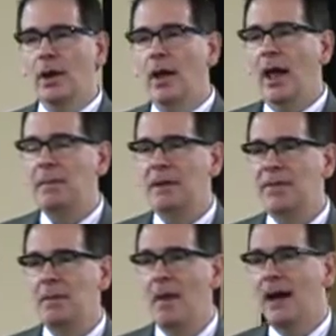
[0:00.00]
I mean,
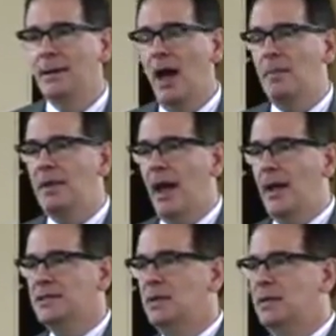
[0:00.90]
they might not be
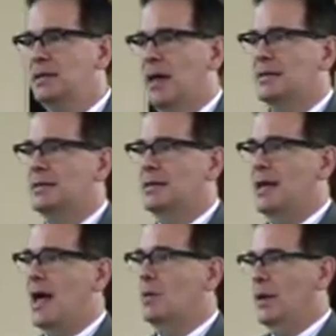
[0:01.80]
asked to be tested
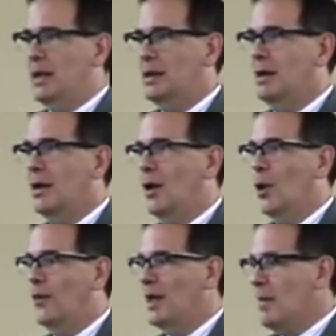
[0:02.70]
that week,
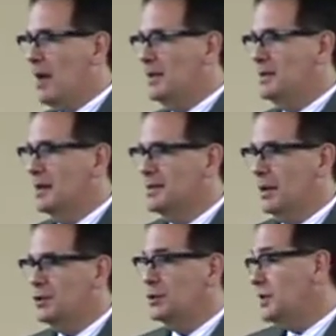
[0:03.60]
or they might be tested
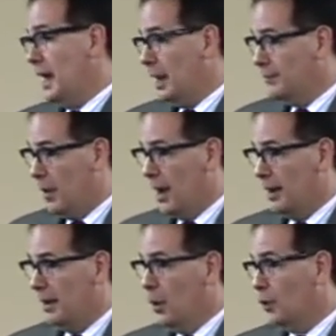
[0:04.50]
on Tuesday and
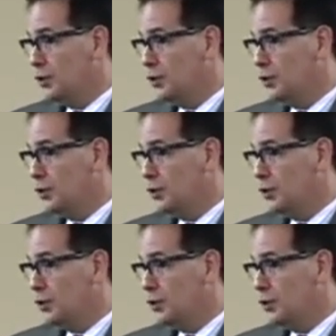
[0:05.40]
Friday, or